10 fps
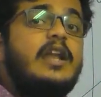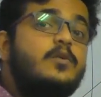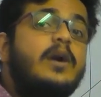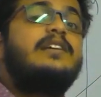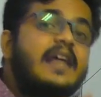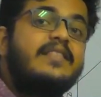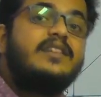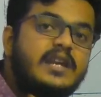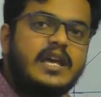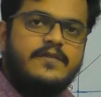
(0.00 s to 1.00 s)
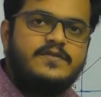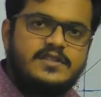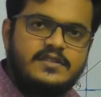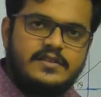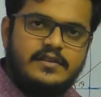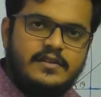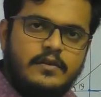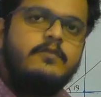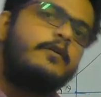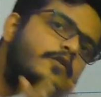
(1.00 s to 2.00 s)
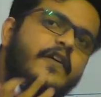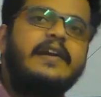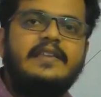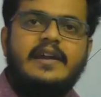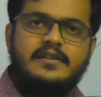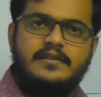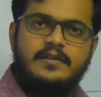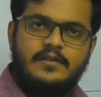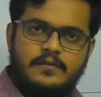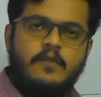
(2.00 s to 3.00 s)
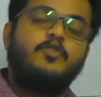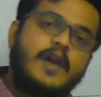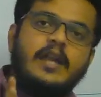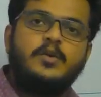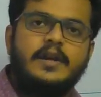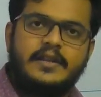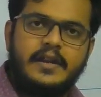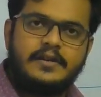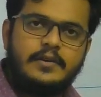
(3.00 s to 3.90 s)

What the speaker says: what tan theta gives, we have to find that, we have to calculate that.